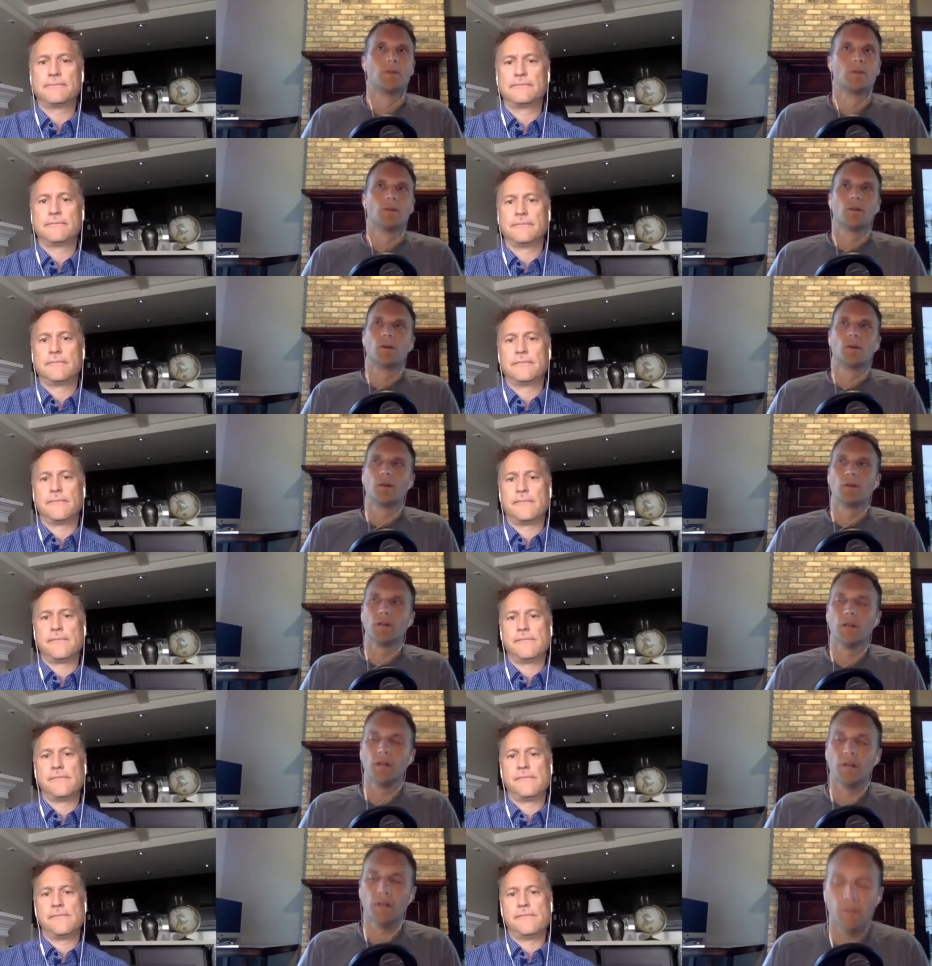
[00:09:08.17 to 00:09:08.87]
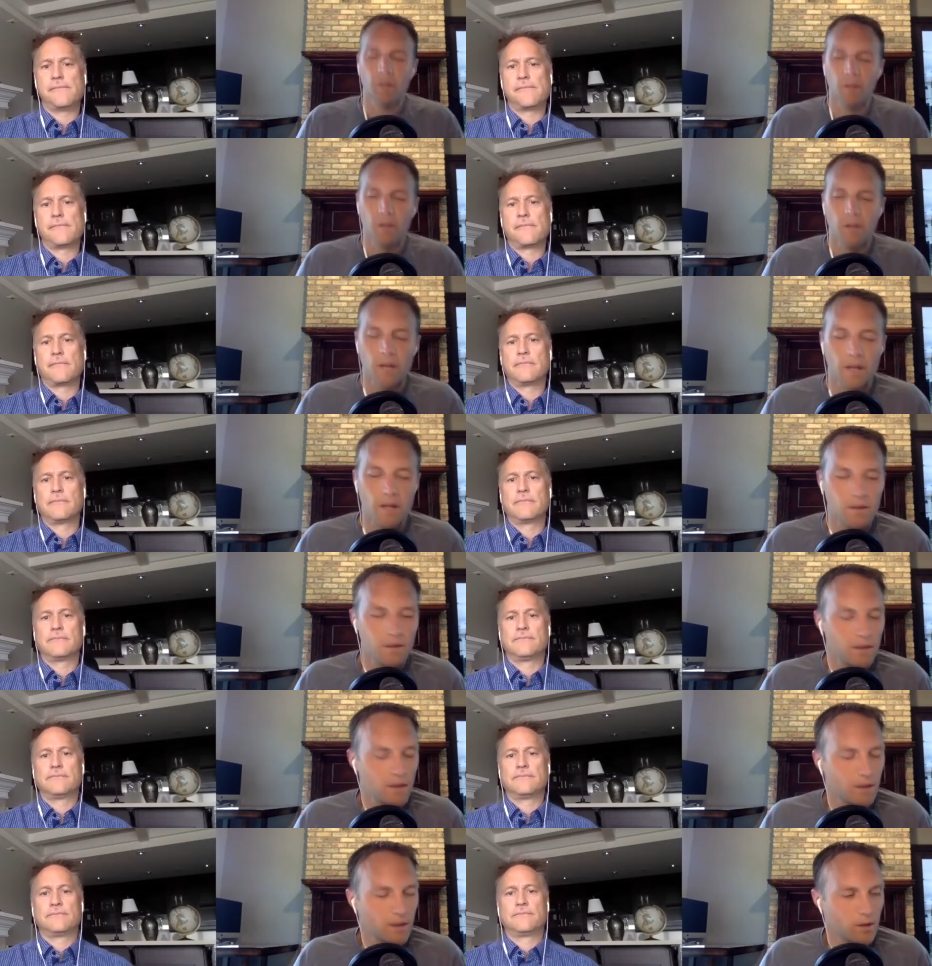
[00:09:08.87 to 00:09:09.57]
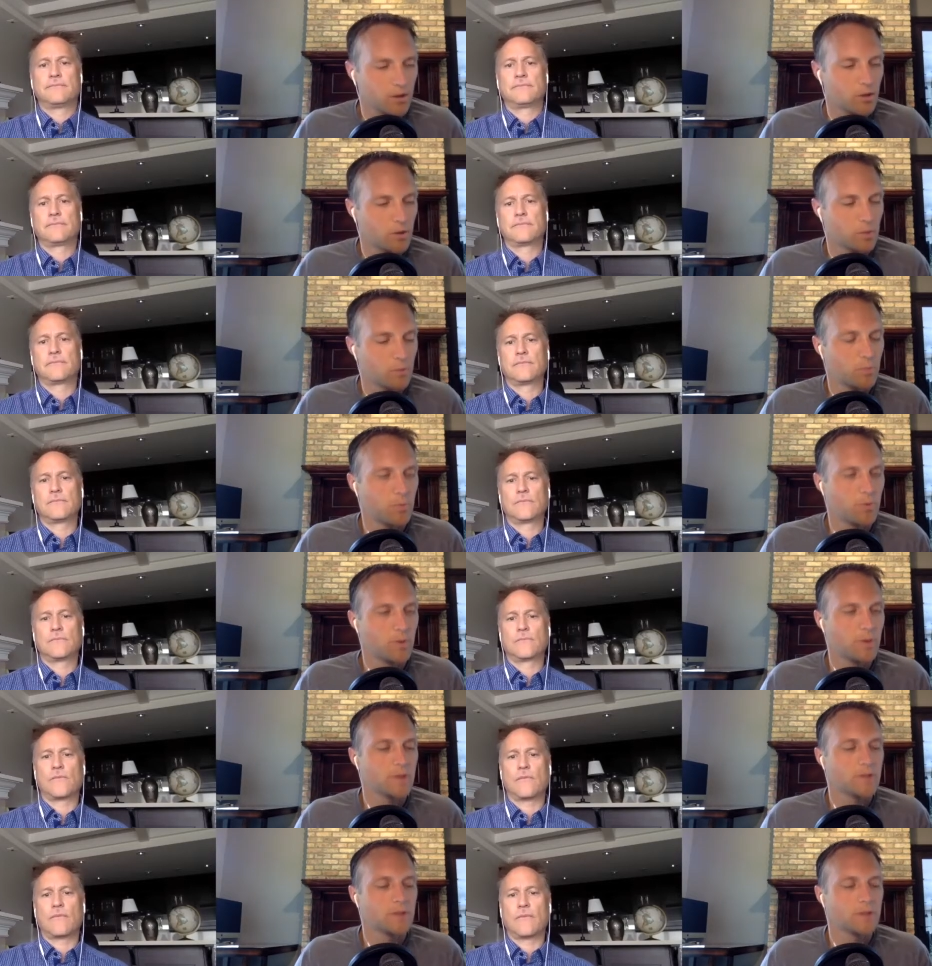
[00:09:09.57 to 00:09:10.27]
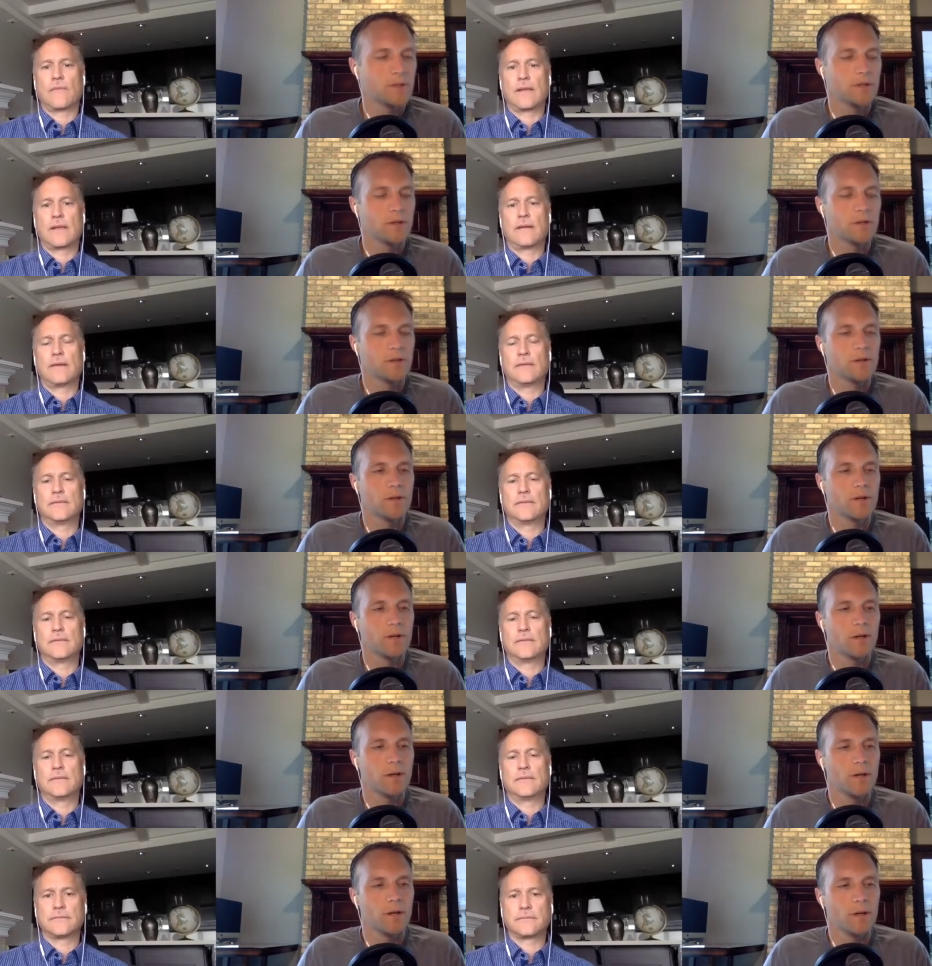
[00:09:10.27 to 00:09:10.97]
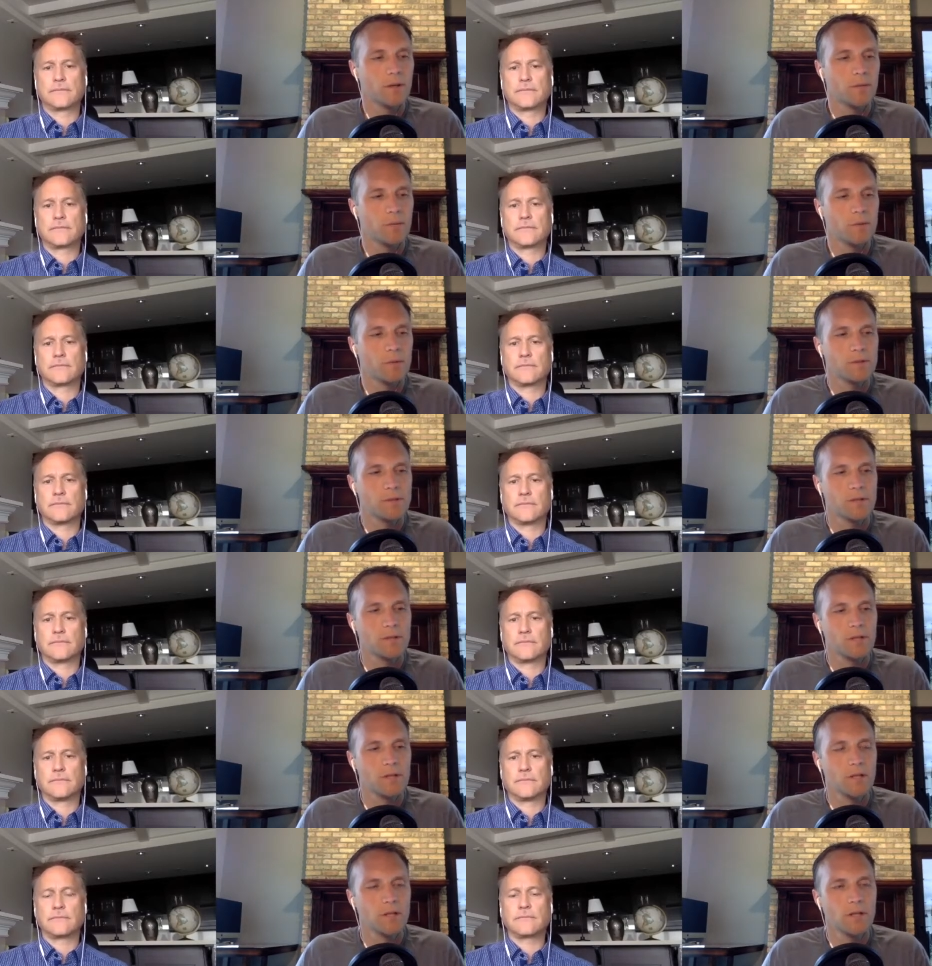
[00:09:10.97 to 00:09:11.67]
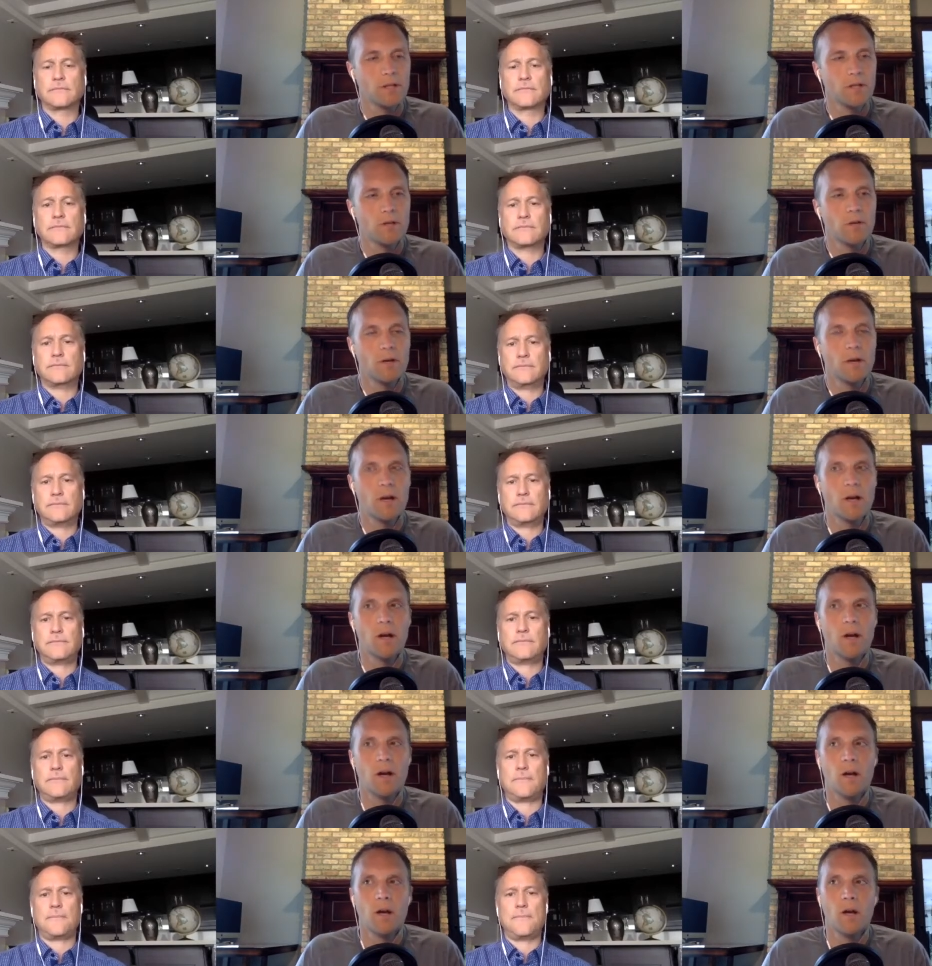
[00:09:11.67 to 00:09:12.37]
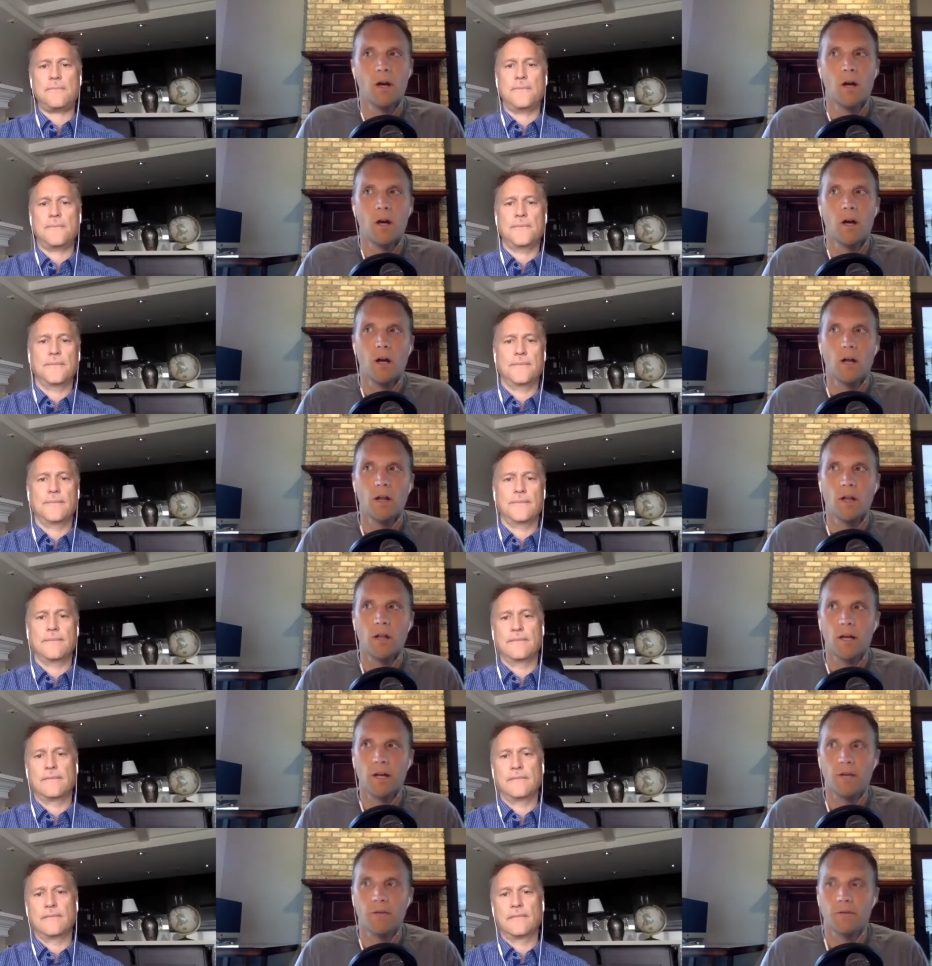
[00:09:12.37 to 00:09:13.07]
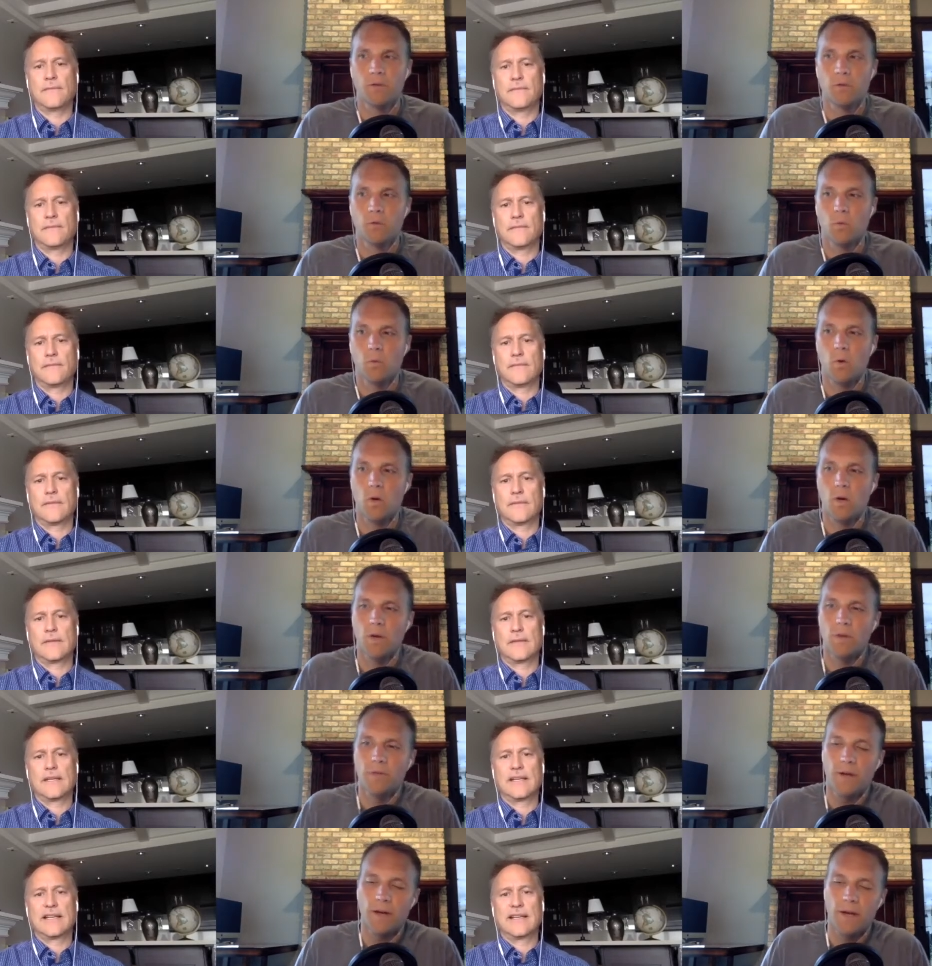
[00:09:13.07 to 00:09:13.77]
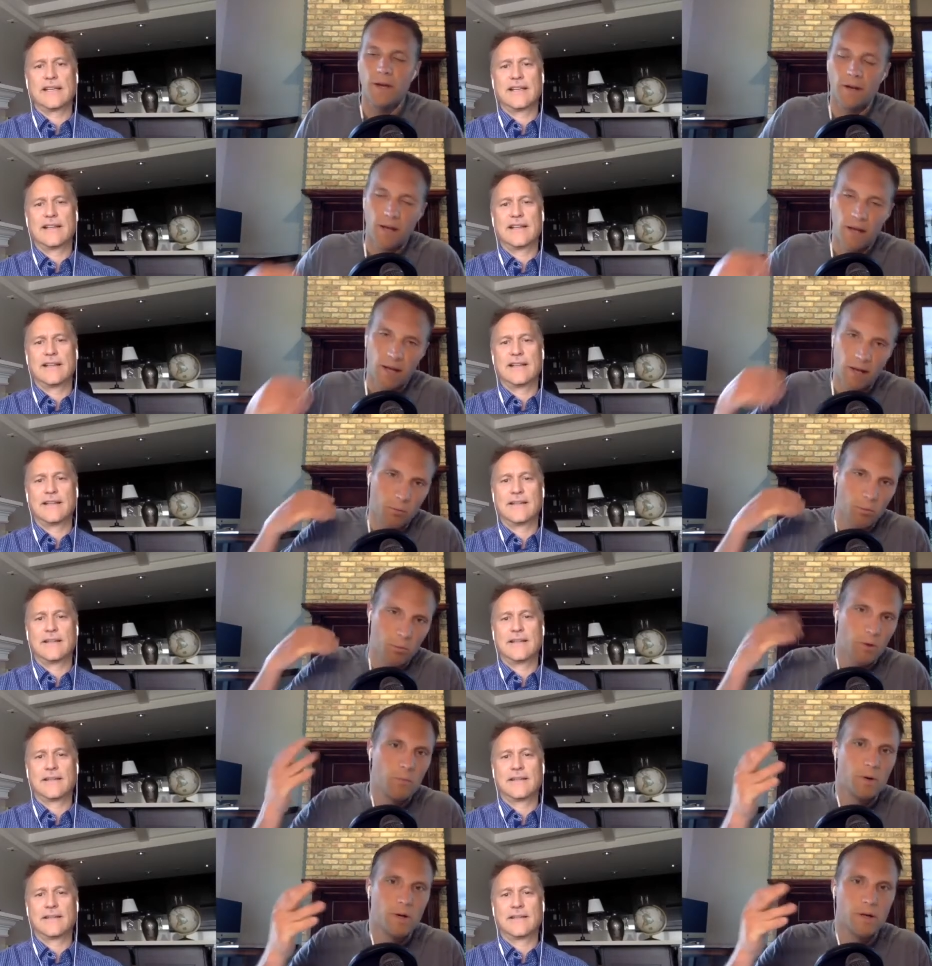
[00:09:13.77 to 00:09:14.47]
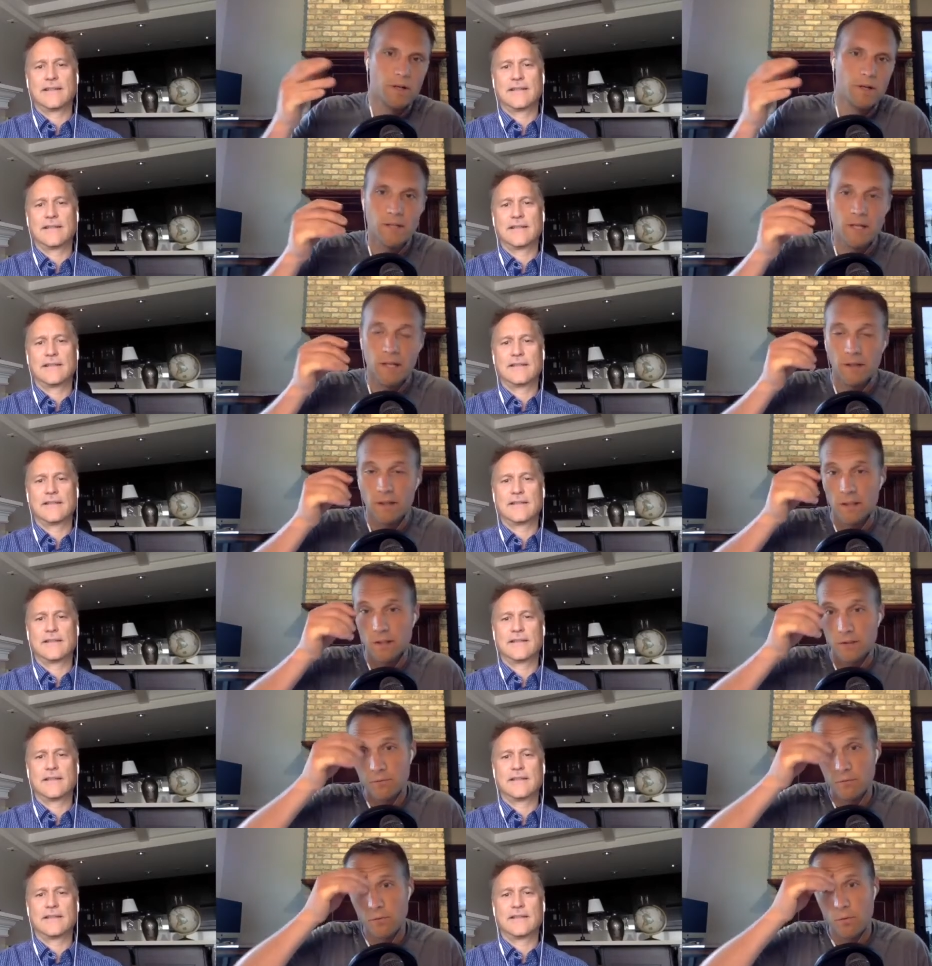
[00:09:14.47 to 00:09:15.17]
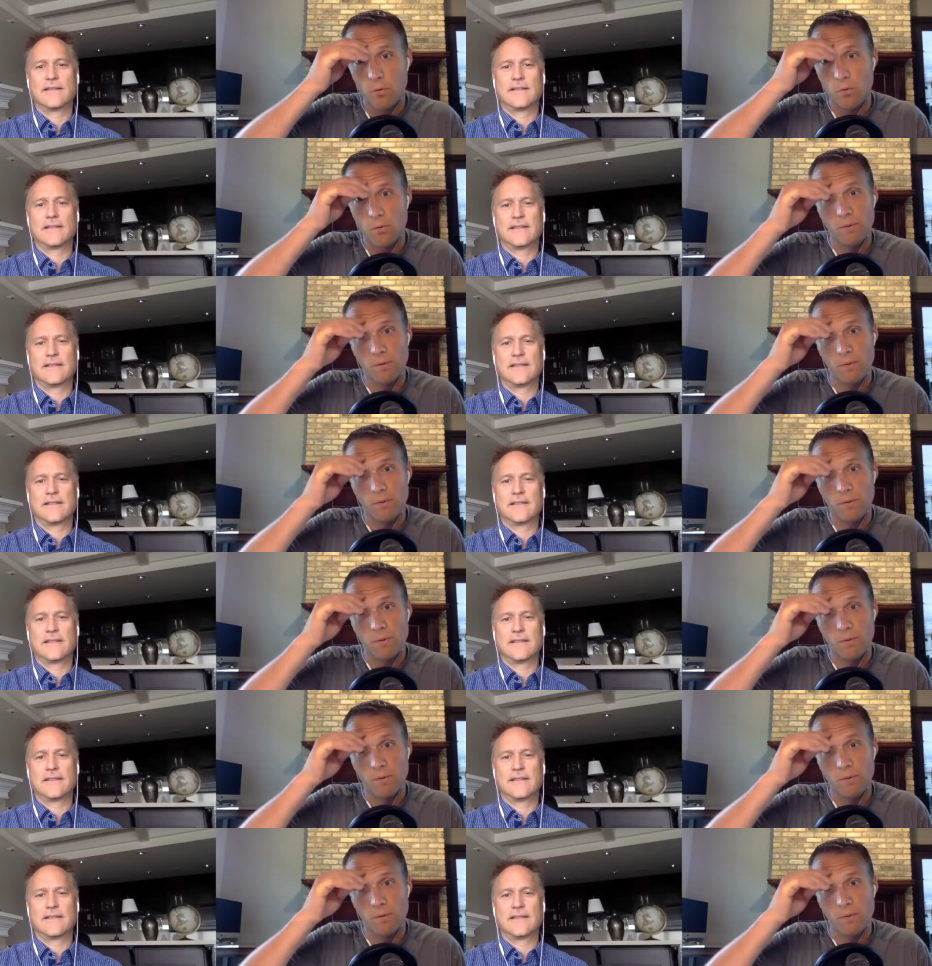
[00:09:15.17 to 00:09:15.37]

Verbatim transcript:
Speaker 1: Oh yeah, a lot lot of good points there. Because um, I think you know a lot of us want that. Hey, we want to take these four.